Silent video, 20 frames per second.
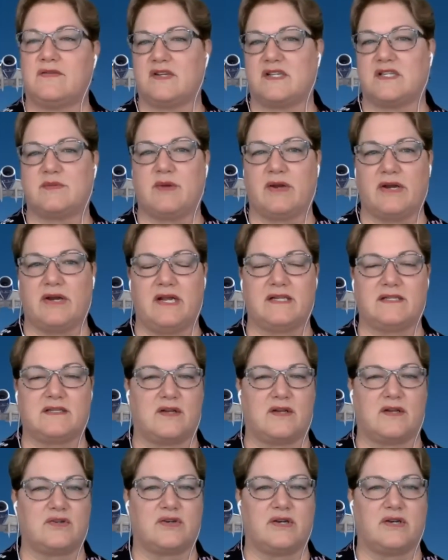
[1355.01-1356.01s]
experience
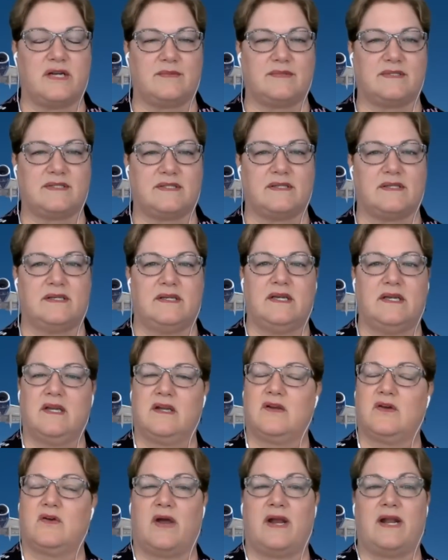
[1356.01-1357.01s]
on trips
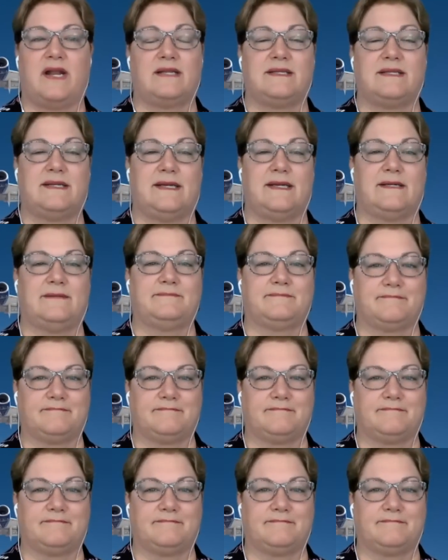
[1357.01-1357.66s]
great idea